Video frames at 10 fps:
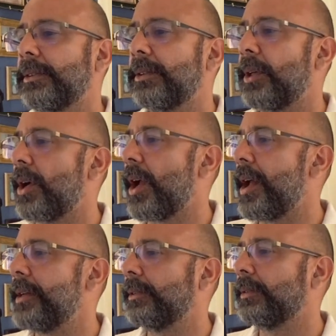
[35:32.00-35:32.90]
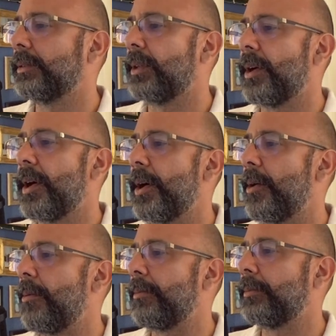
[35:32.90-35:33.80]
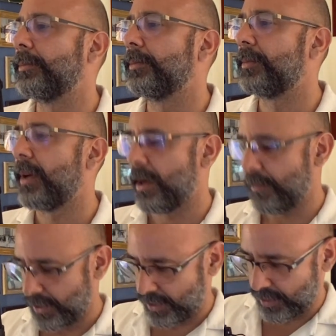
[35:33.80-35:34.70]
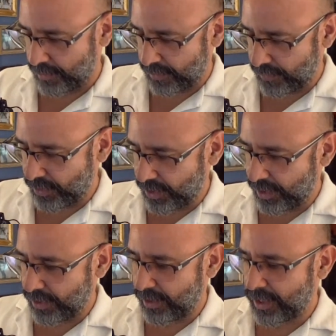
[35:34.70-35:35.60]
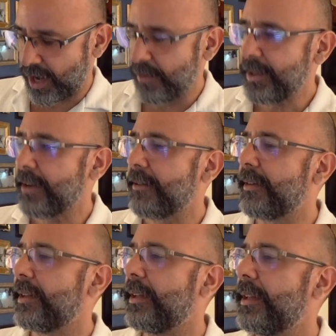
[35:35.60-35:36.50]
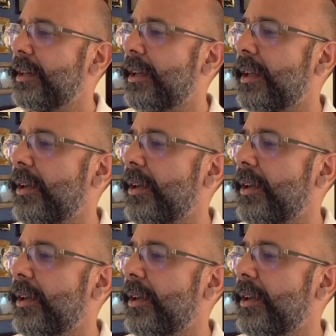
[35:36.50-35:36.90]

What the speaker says: Okay. And I'm just going to put Virginia here because I want to look.